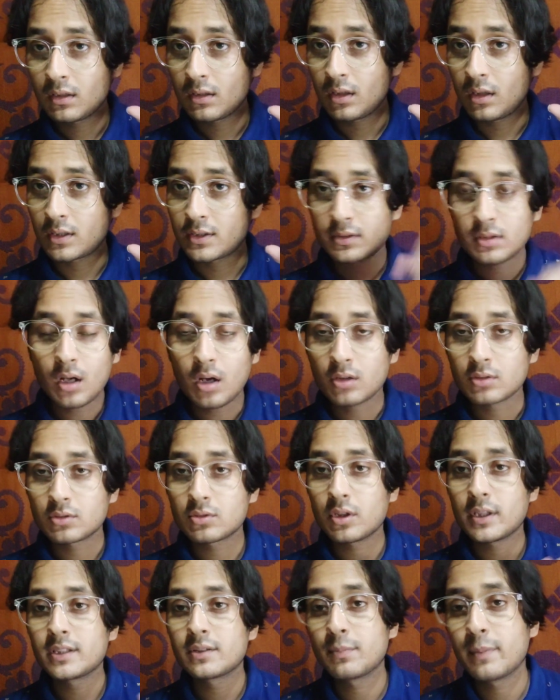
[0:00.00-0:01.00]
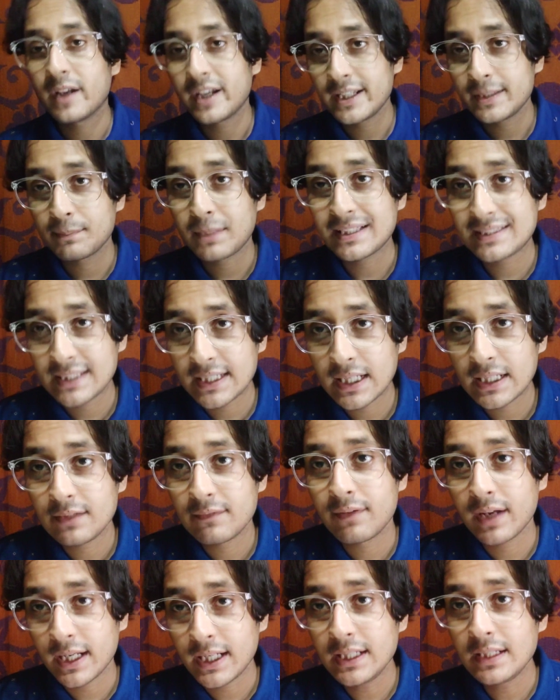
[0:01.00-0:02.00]
uh, song so it's very basically
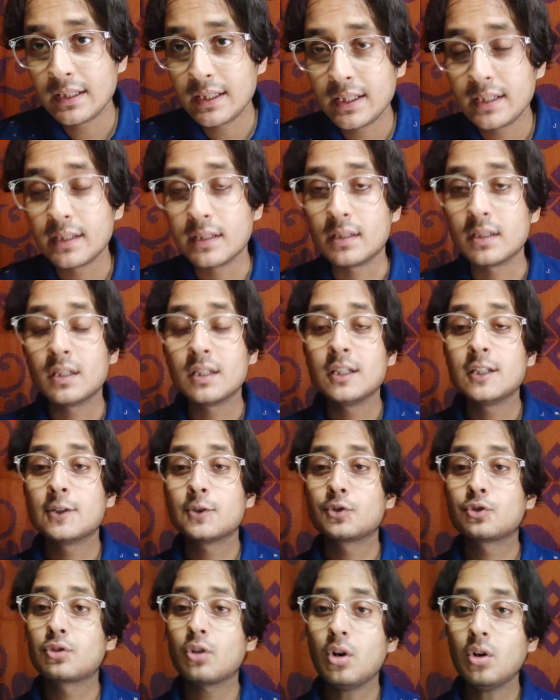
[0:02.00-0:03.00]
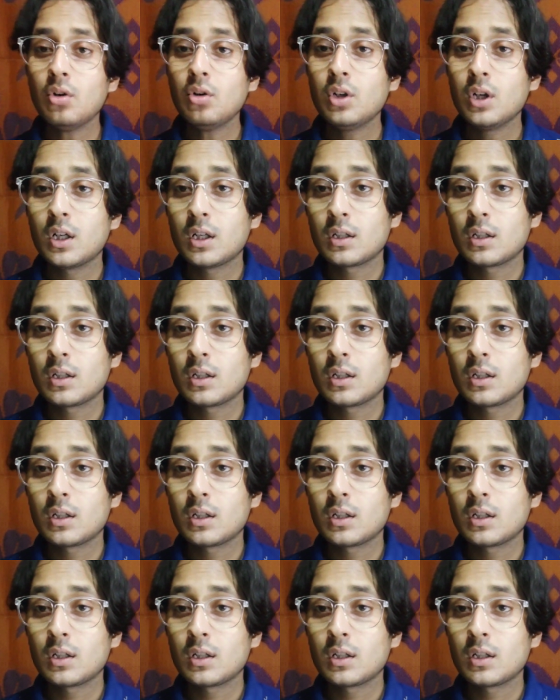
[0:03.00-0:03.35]
very needed so